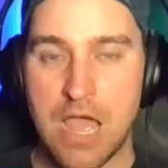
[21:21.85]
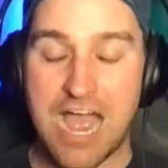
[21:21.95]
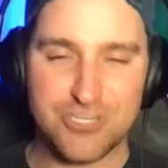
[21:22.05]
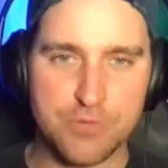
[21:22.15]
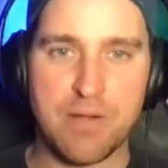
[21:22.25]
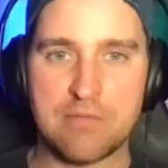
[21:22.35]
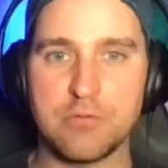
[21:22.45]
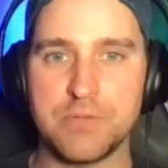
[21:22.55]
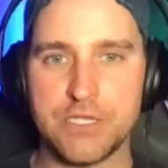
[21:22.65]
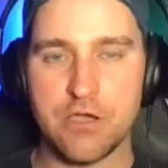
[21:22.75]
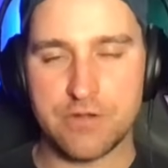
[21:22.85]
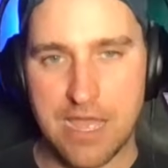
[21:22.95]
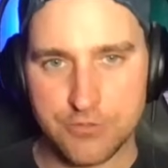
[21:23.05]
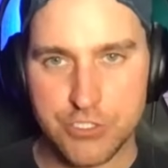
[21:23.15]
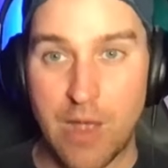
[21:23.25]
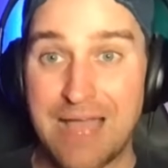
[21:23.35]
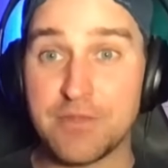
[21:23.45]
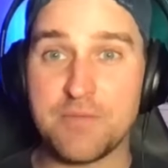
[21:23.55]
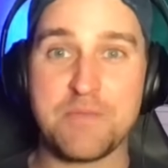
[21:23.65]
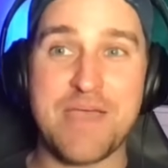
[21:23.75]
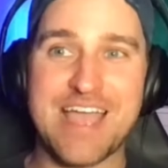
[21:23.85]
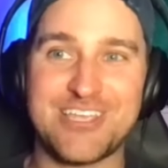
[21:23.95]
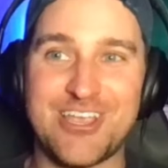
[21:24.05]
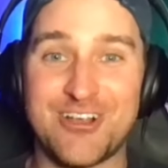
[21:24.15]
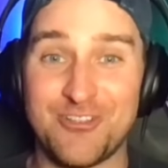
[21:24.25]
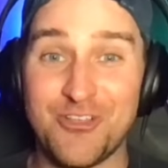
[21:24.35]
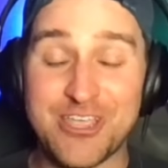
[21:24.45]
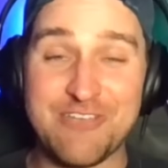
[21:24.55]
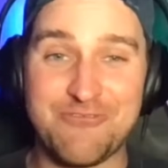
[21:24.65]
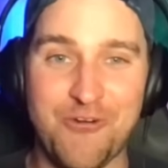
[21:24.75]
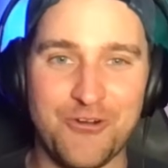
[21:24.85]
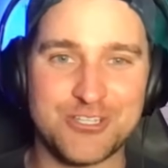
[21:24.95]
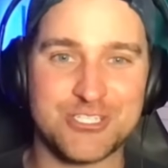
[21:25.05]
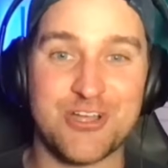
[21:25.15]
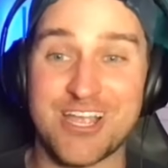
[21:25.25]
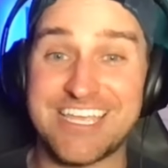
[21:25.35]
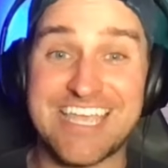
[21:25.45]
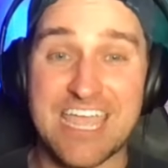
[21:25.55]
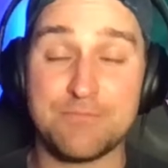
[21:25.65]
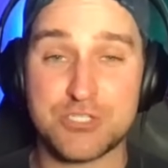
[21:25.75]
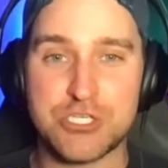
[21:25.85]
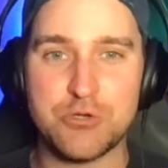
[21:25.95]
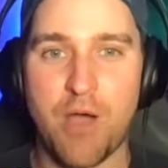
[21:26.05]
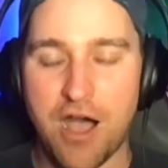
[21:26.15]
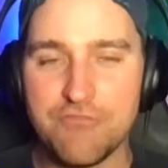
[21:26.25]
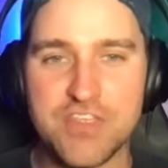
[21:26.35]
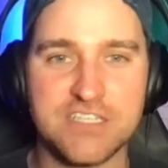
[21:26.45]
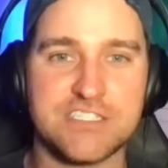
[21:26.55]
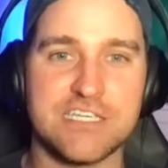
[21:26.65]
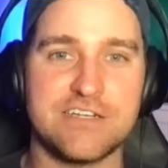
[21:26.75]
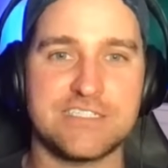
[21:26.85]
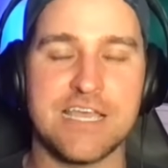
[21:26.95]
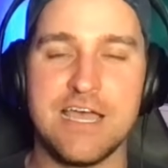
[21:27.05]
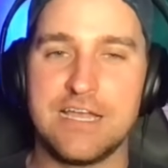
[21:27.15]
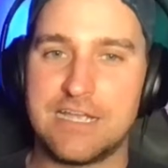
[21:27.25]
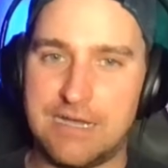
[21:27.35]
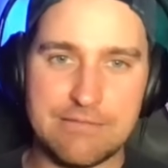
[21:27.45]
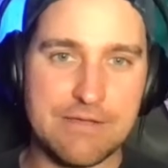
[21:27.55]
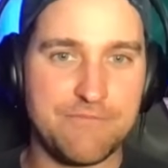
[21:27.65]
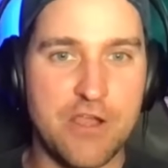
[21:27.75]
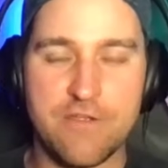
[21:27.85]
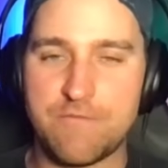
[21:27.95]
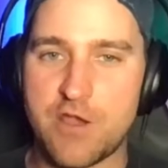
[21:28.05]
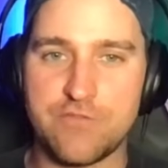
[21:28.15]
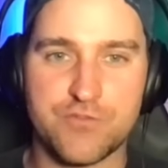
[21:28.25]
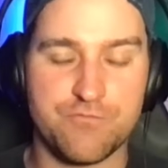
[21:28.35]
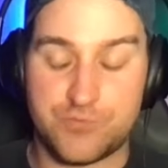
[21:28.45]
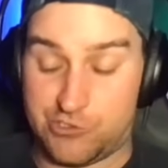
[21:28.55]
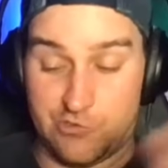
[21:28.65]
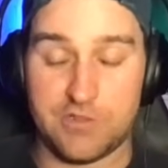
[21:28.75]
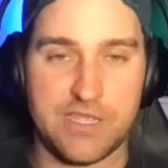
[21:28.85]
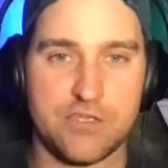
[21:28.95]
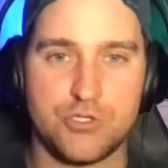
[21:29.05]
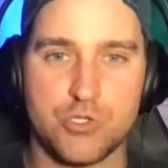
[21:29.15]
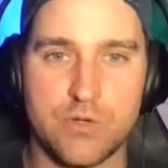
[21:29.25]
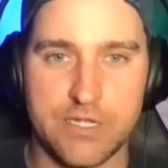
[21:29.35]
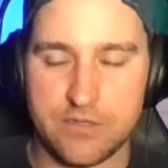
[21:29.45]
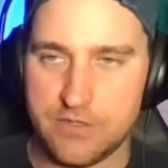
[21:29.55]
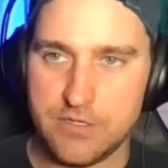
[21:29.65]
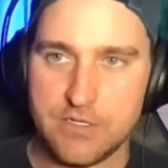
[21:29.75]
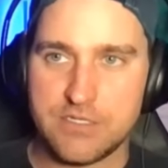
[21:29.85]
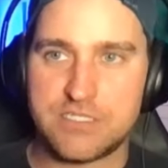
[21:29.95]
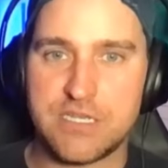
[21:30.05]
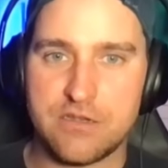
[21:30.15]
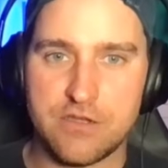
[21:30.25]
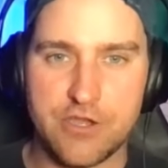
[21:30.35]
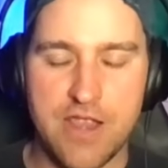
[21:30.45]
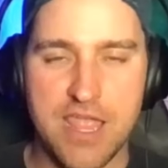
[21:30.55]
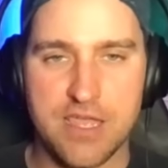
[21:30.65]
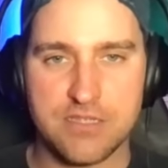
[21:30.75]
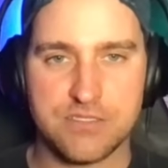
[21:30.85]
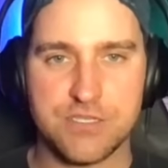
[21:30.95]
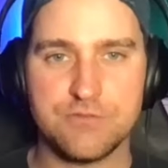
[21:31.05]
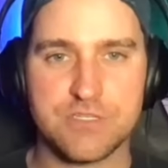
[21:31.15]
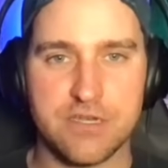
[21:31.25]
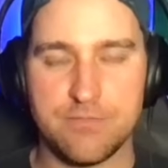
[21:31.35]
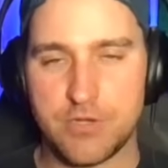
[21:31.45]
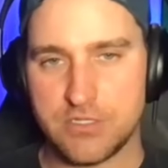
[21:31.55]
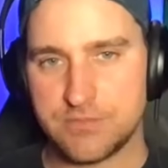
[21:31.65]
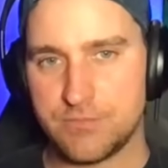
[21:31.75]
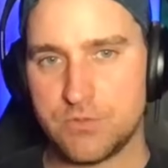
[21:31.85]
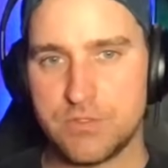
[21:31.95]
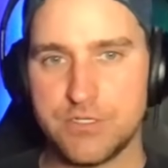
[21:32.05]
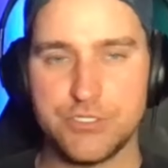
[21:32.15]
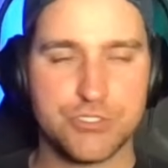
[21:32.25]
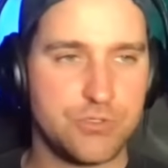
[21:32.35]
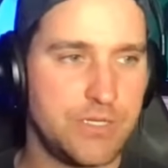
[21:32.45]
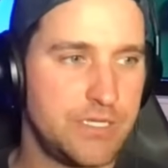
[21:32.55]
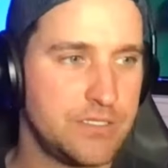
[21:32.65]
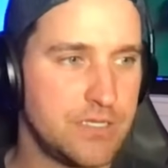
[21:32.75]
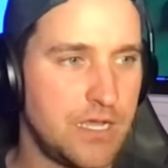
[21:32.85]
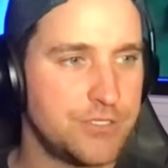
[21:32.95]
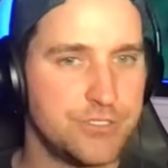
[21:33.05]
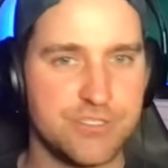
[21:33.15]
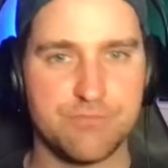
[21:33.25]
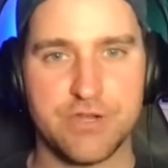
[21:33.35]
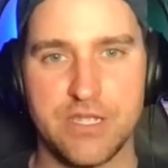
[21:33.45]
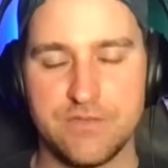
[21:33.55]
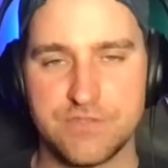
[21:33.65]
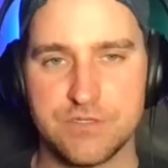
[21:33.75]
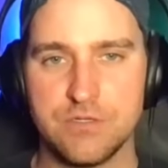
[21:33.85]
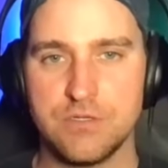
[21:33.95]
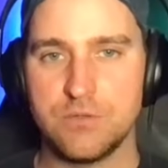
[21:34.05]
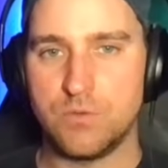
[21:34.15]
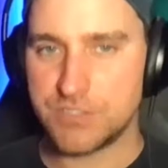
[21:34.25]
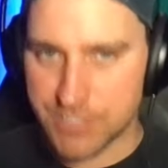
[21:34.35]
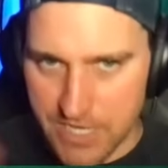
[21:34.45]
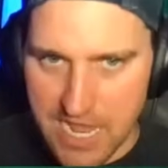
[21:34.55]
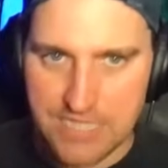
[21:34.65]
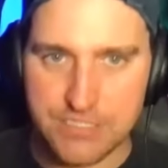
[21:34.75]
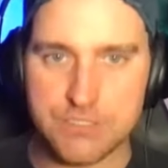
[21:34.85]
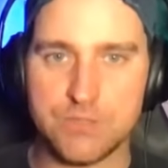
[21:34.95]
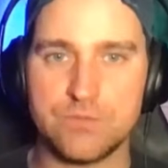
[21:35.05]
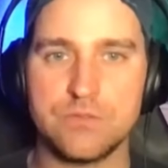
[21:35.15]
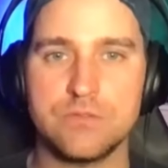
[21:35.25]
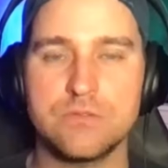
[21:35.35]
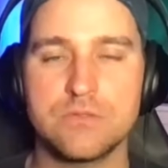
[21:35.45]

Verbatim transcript: I should probably go now too. I'm going to be back here. Looking forward to talking game two of these series coming up very, very shortly. Enjoy sitting on your hands, Houston and Baltimore. Enjoy it, Dodgers and Braves. We'll see you guys soon.